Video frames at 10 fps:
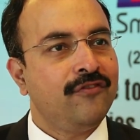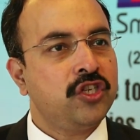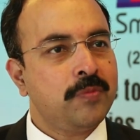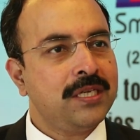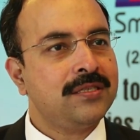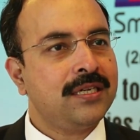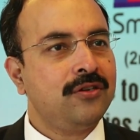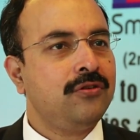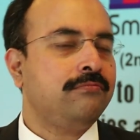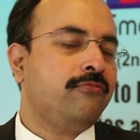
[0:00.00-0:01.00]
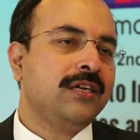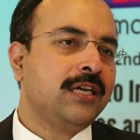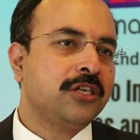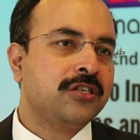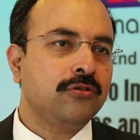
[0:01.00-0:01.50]
which means that one
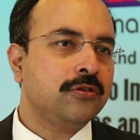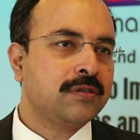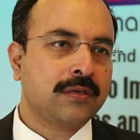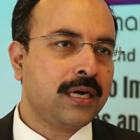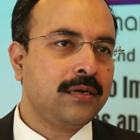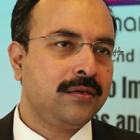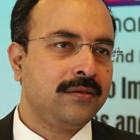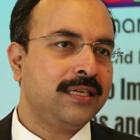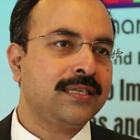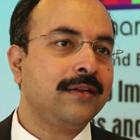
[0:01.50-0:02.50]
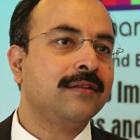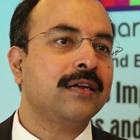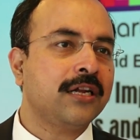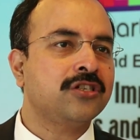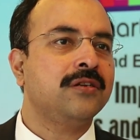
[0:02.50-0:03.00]
connection goes to cut, there's another
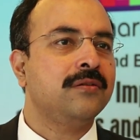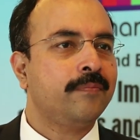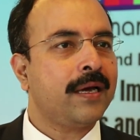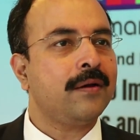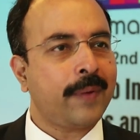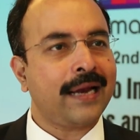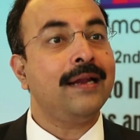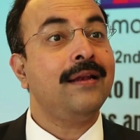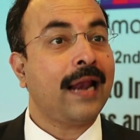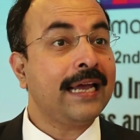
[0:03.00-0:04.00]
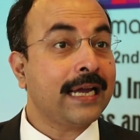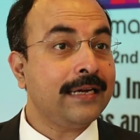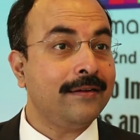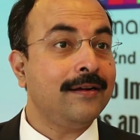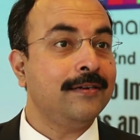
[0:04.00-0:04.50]
connection parallel lying
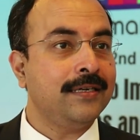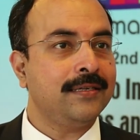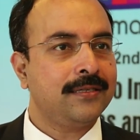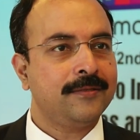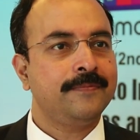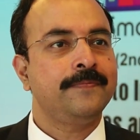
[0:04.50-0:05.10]
redundant.